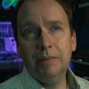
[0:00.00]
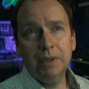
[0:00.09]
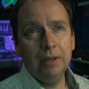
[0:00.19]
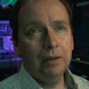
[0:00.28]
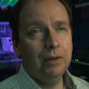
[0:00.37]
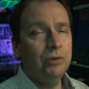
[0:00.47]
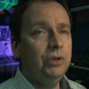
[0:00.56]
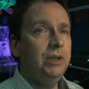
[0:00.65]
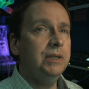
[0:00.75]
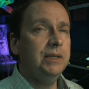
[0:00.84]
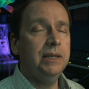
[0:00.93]
you know, do you
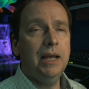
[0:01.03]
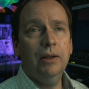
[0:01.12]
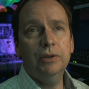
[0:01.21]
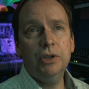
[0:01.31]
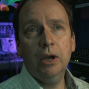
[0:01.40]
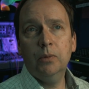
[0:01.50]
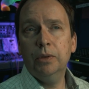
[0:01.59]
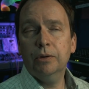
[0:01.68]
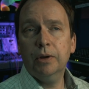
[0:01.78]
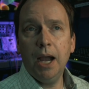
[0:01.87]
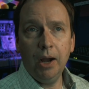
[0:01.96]
need to sit down and talk with
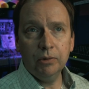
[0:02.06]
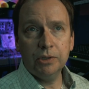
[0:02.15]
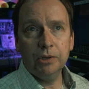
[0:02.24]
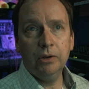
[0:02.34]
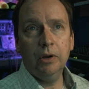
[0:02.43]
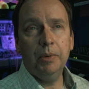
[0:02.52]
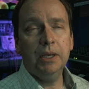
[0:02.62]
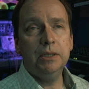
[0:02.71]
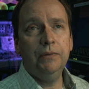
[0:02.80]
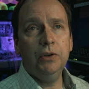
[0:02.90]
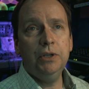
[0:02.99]
your counselor?
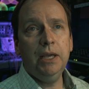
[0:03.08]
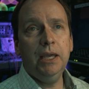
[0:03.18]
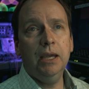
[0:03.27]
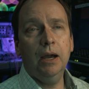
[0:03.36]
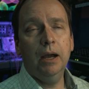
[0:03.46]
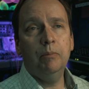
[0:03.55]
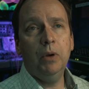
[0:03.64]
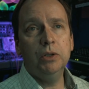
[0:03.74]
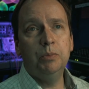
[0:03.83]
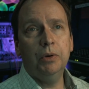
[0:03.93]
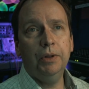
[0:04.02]
Because if you're taking uh,
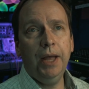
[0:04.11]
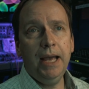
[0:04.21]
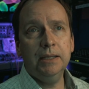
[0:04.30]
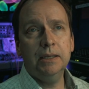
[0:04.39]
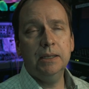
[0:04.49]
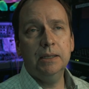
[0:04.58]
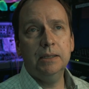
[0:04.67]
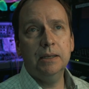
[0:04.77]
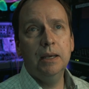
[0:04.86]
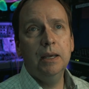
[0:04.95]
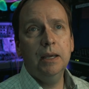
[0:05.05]
multiple
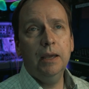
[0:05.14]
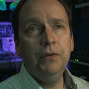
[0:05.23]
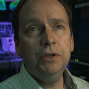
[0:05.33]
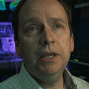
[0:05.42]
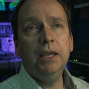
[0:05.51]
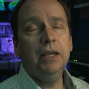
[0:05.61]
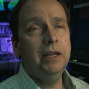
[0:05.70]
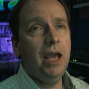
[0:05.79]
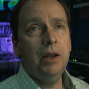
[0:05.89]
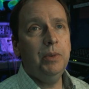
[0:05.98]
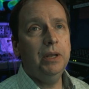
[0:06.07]
classes, if you're taking
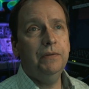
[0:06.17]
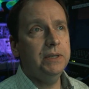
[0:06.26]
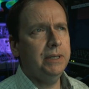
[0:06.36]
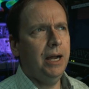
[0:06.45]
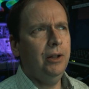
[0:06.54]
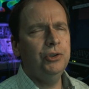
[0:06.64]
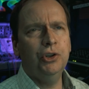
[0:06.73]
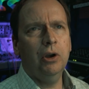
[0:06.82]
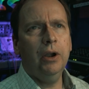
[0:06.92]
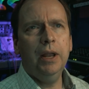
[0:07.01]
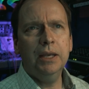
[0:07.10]
anatomy and physiology
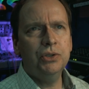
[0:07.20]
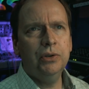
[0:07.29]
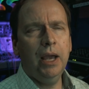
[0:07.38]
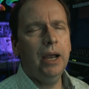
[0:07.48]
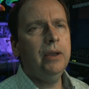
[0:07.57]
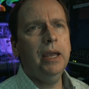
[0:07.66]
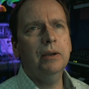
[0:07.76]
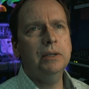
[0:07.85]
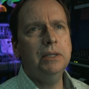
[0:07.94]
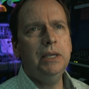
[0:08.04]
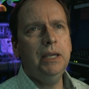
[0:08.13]
or art history, I
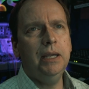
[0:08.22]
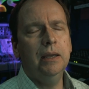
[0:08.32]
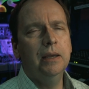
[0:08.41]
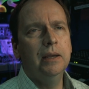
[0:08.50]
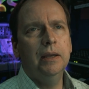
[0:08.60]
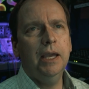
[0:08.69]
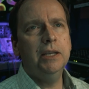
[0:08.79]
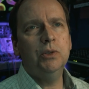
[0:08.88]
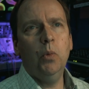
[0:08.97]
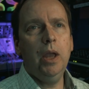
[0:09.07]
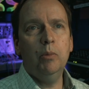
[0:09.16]
guarantee
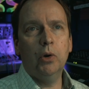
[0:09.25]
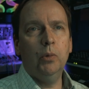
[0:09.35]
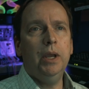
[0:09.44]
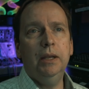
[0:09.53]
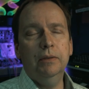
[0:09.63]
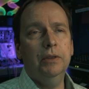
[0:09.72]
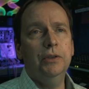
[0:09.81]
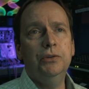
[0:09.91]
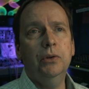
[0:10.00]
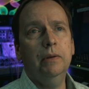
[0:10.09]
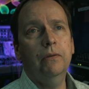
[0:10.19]
it's way more reading than they're
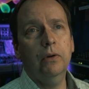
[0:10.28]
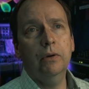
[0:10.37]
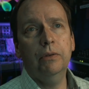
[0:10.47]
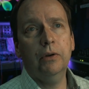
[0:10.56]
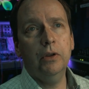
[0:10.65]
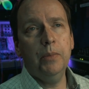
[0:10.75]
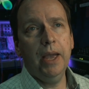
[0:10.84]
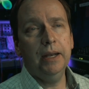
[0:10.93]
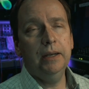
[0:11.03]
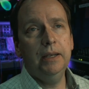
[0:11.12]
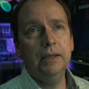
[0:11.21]
doing for their
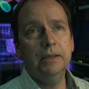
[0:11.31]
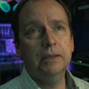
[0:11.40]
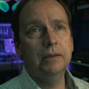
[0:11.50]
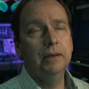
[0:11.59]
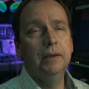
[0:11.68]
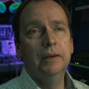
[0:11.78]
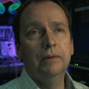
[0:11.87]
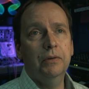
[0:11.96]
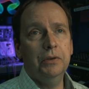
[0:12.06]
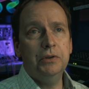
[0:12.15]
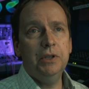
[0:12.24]
humanities,
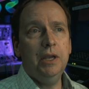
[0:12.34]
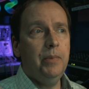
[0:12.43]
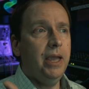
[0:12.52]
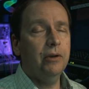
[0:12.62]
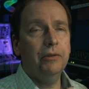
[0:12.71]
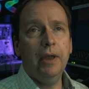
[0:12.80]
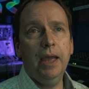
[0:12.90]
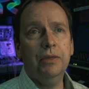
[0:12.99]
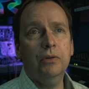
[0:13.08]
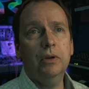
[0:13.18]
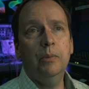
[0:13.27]
for their DMA or their
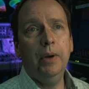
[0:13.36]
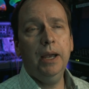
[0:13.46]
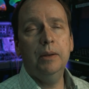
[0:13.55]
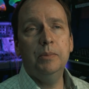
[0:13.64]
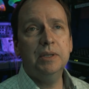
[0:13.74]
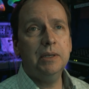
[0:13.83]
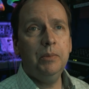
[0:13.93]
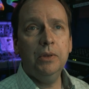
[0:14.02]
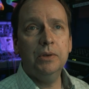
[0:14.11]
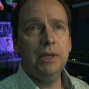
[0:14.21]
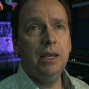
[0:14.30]
anthro combined. I mean, some
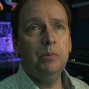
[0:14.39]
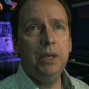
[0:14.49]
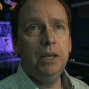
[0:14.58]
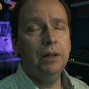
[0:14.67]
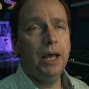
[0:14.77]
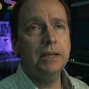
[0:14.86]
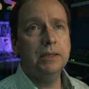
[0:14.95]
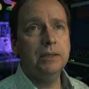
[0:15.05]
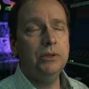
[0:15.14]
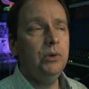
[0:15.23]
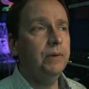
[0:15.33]
of those A and P
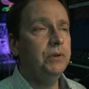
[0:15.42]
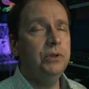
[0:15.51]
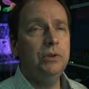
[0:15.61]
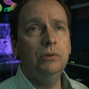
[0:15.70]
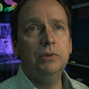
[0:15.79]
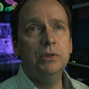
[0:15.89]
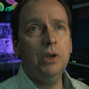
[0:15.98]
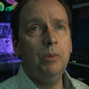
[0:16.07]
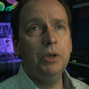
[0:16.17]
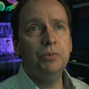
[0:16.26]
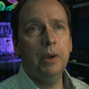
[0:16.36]
classes, you have to do so
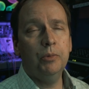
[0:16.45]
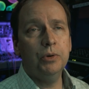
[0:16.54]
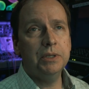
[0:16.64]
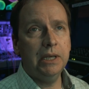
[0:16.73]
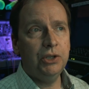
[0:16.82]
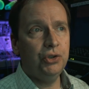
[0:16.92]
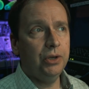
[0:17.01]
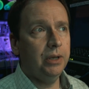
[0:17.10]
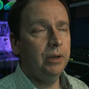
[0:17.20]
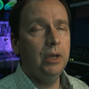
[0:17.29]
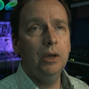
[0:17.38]
much
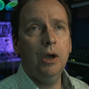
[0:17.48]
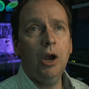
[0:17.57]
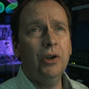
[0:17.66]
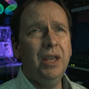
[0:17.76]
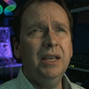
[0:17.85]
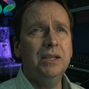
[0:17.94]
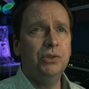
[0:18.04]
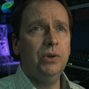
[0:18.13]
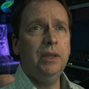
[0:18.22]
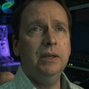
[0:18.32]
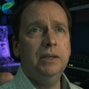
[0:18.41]
memorization. Art
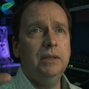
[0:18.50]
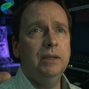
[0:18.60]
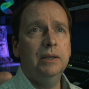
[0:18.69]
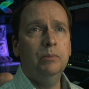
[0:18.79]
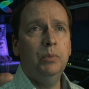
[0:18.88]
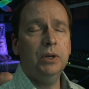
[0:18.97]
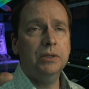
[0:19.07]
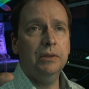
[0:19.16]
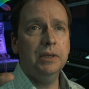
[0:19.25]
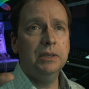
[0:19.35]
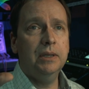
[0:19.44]
history, the, the books
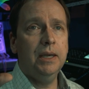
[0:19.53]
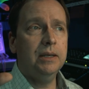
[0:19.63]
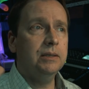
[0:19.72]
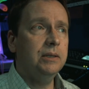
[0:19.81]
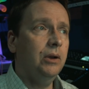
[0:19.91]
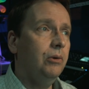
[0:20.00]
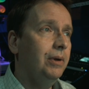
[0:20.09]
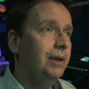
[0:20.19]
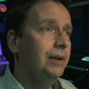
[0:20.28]
are this thick. So